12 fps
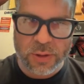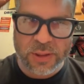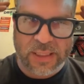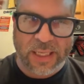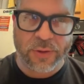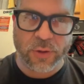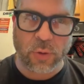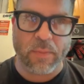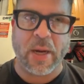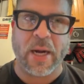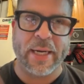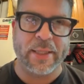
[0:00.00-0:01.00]
set their
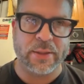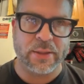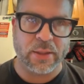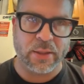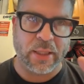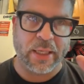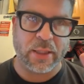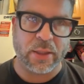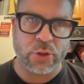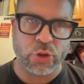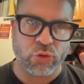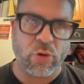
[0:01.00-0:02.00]
mind to like
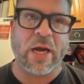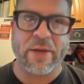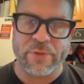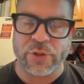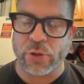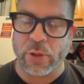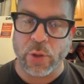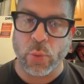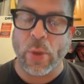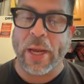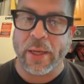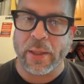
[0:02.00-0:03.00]
drive a
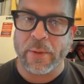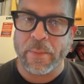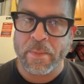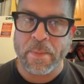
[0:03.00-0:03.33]
certain way,